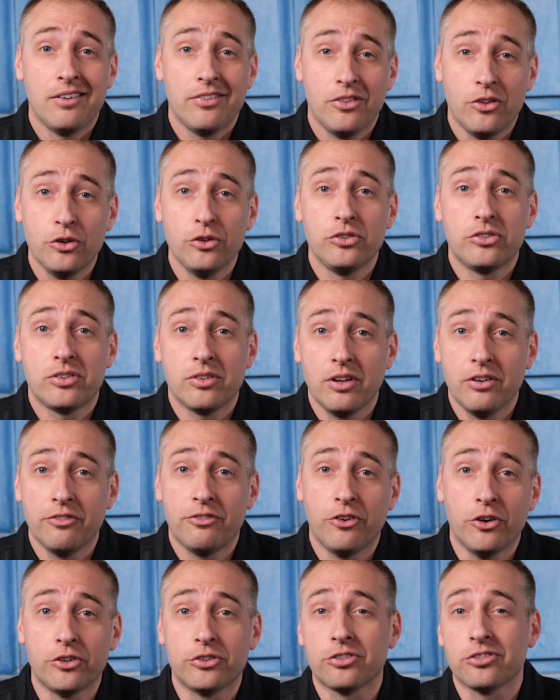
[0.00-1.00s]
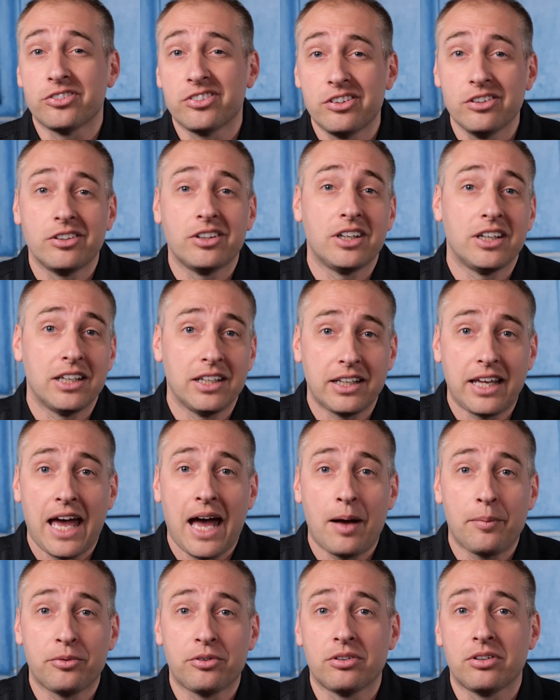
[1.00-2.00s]
those folks are still going to get
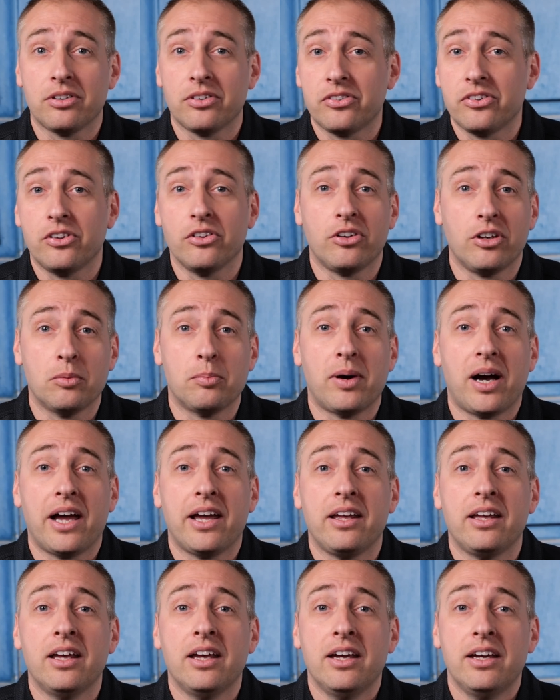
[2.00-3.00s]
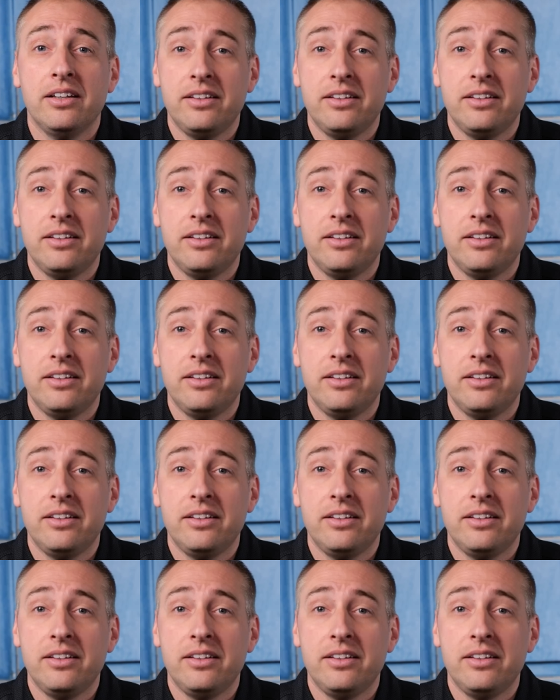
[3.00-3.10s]
captured and still going to buy